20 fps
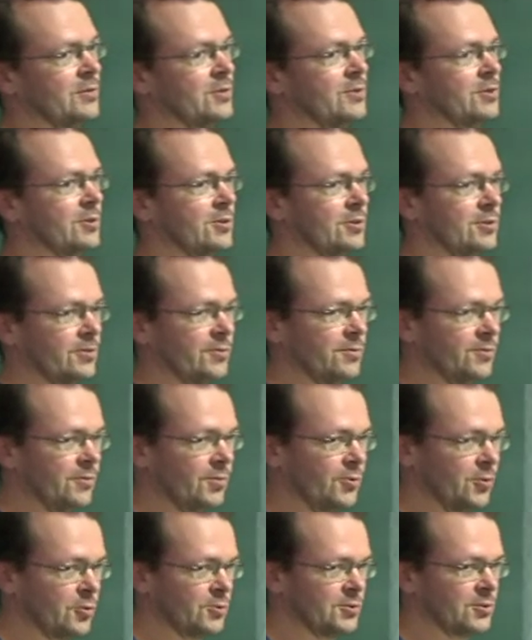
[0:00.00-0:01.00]
the
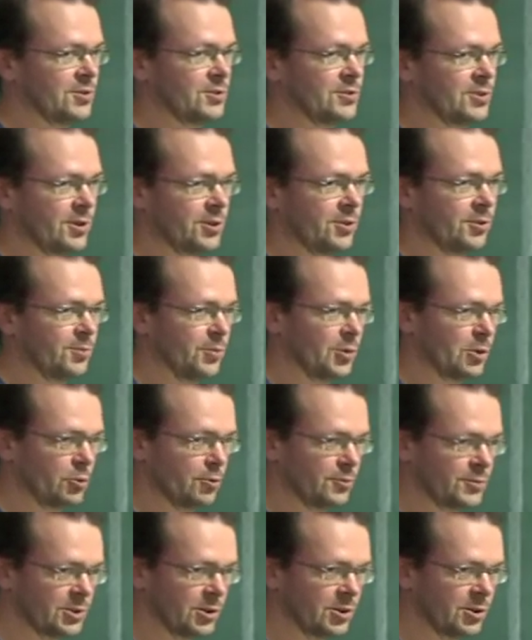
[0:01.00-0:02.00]
first and second
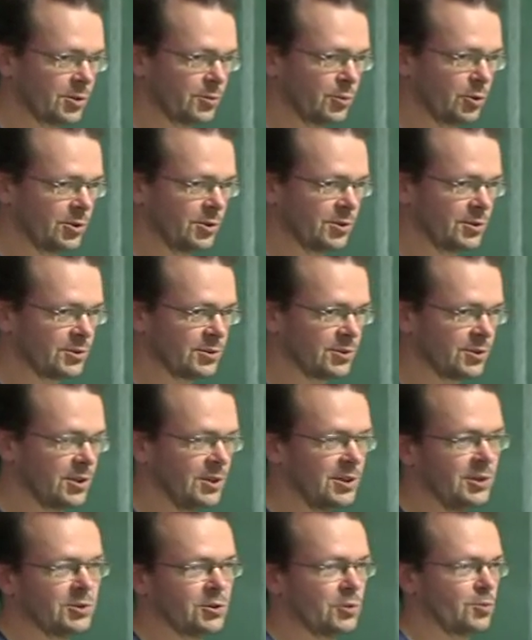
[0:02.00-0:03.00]
Minkowski inequalities,
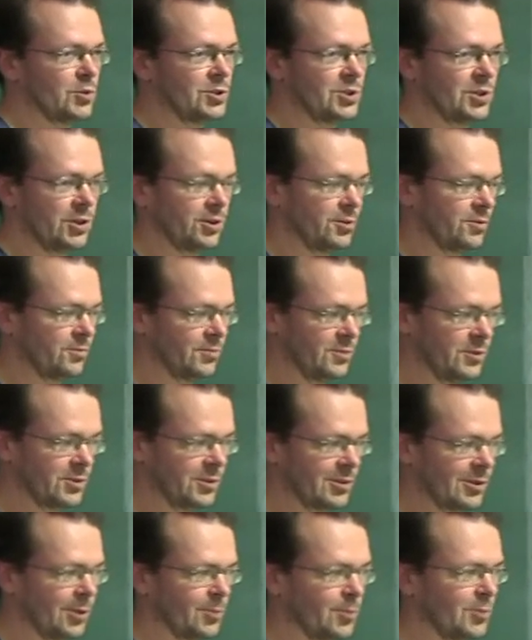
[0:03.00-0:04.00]
so which I
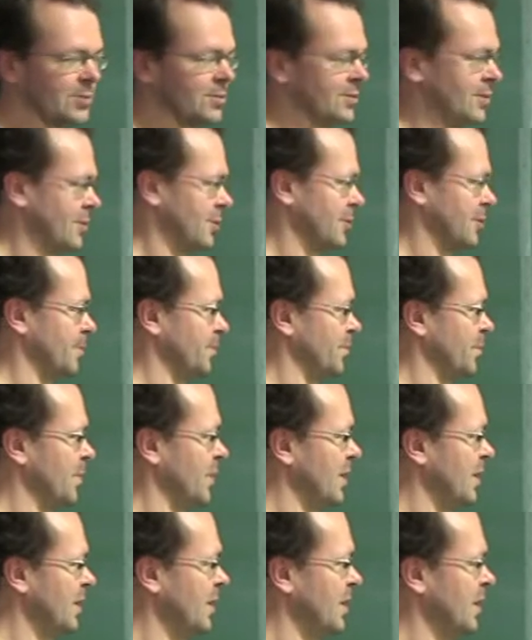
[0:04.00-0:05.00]
described
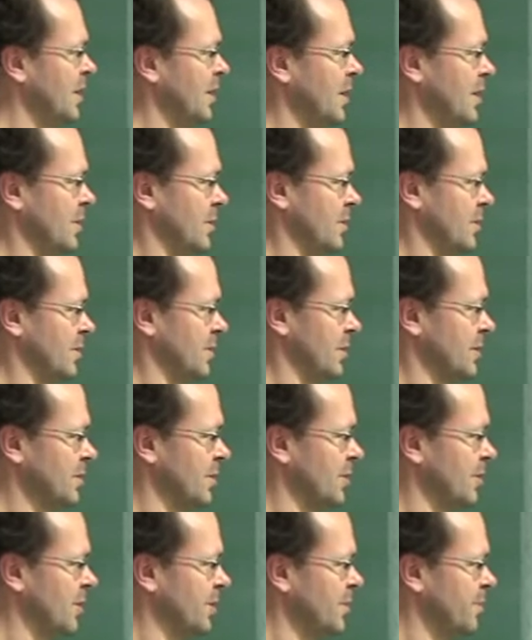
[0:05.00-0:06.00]

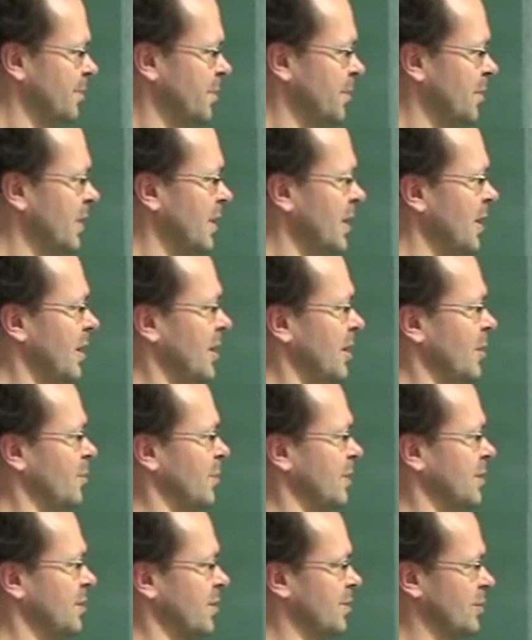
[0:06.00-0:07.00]
yesterday.
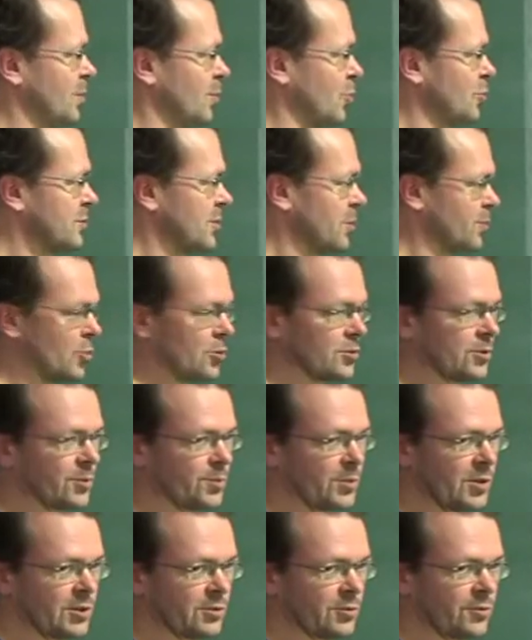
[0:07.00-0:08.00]
But then the most important
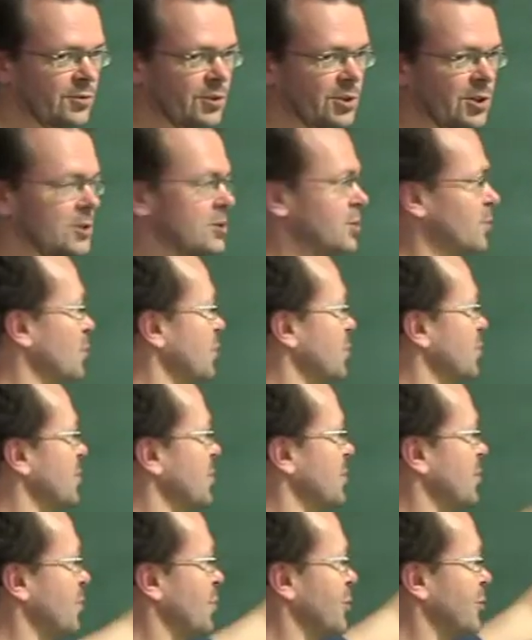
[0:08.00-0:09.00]
part of the lecture will be
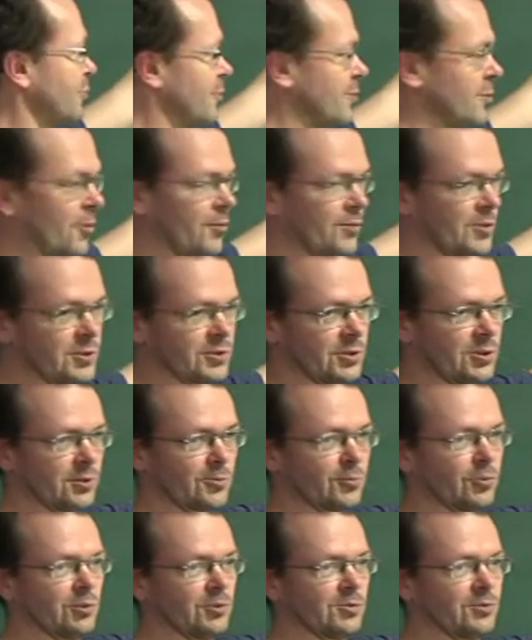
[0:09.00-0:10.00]
the proof of this
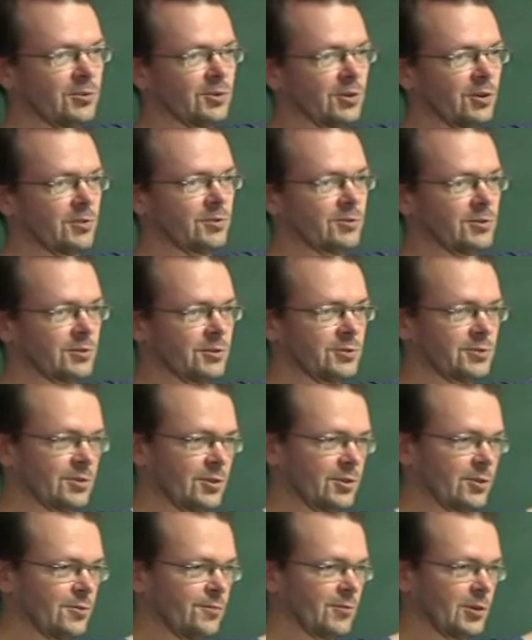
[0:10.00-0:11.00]
inequality, and this is
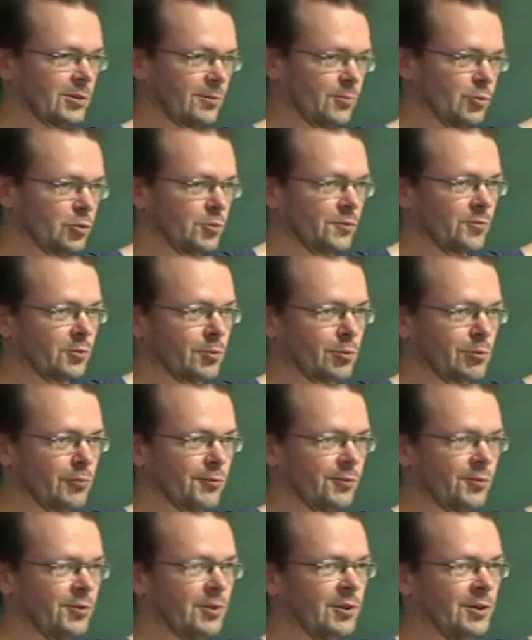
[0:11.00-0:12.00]
a very beautiful proof.
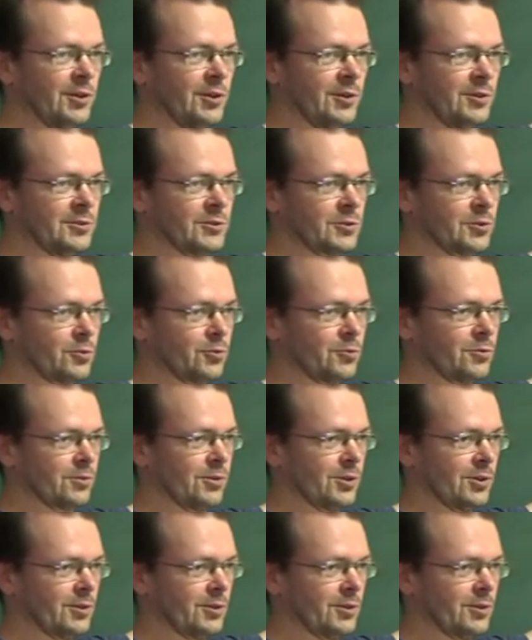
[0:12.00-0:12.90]
So